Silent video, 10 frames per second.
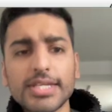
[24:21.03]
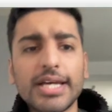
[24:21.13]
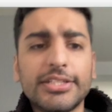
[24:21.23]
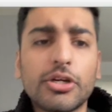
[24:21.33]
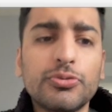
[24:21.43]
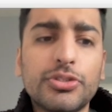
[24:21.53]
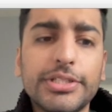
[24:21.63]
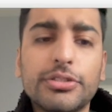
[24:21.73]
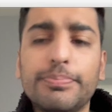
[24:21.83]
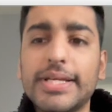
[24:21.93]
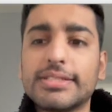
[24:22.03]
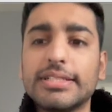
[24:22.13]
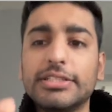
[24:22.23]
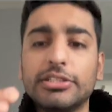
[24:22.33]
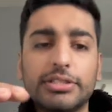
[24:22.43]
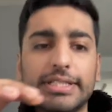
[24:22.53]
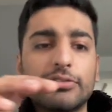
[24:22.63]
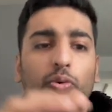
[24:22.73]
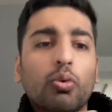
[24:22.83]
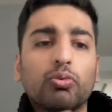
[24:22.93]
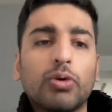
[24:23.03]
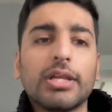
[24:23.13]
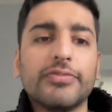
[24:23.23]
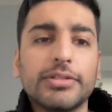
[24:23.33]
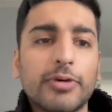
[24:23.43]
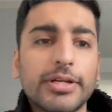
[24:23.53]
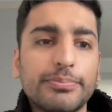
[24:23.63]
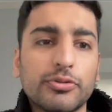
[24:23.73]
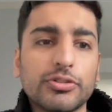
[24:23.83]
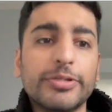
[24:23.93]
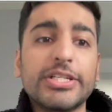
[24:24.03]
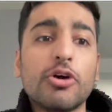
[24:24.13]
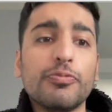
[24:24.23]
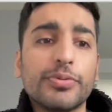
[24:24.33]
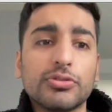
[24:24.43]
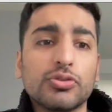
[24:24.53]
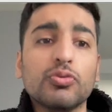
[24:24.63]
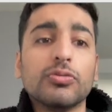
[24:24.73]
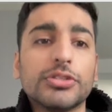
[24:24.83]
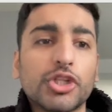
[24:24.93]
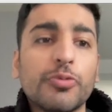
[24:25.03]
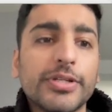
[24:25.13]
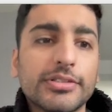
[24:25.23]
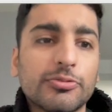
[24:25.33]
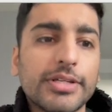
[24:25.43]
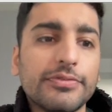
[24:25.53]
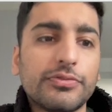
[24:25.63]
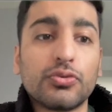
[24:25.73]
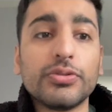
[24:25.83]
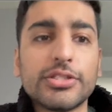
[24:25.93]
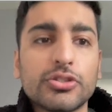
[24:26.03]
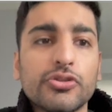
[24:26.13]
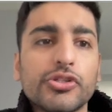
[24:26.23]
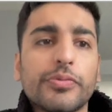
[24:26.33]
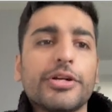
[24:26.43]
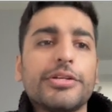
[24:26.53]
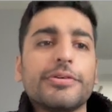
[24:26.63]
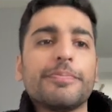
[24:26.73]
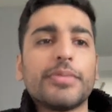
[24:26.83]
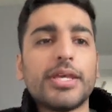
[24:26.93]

And you're going to basically, these are all relevant, right? Because we know, because Google's showing us right through this search operator.